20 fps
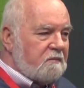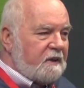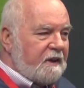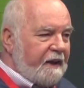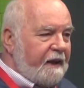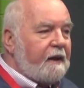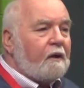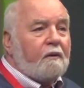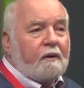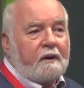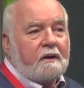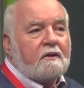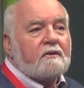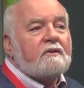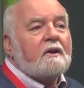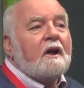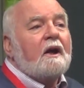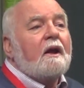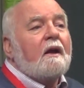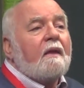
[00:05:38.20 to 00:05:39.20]

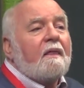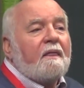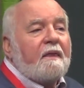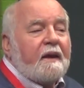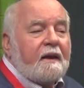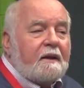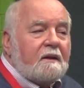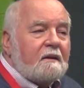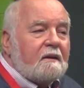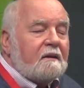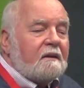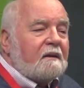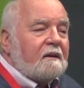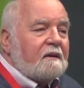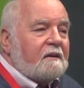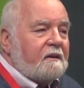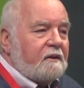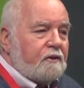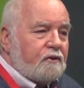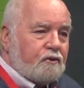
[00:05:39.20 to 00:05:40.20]
areas, then
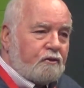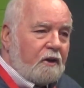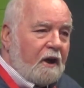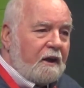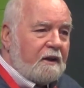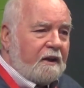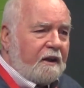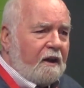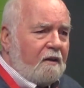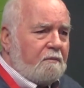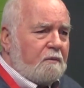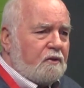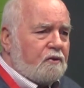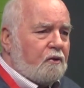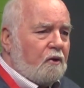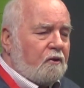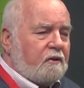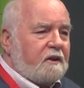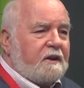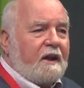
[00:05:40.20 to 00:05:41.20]
the Australian government's
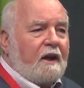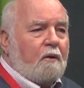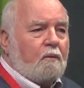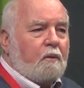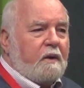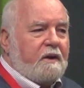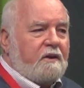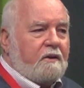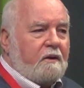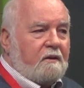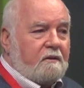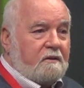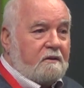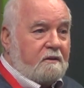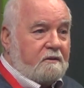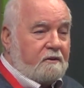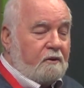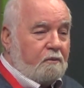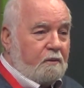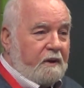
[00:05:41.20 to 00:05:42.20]
got to now
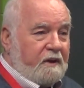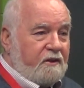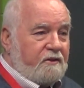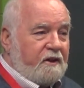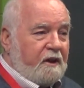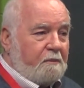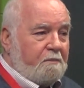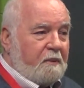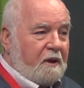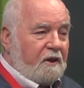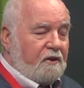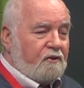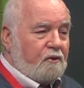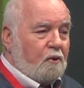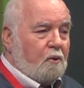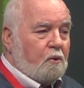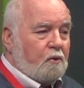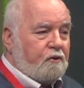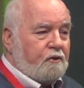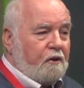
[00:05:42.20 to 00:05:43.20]
reset, but it's
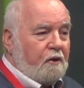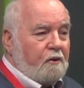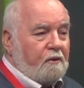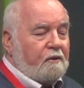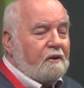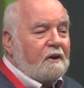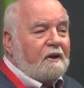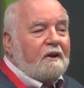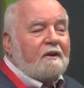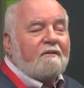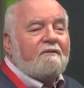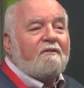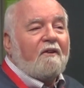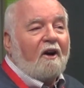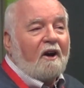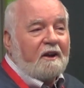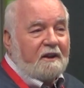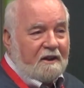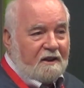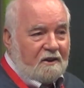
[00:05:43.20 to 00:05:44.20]
also
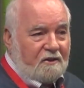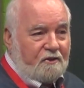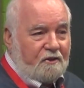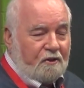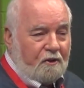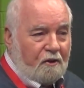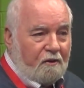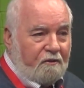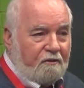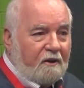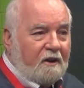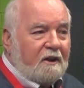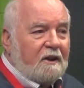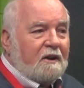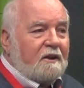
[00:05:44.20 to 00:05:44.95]
finding itself,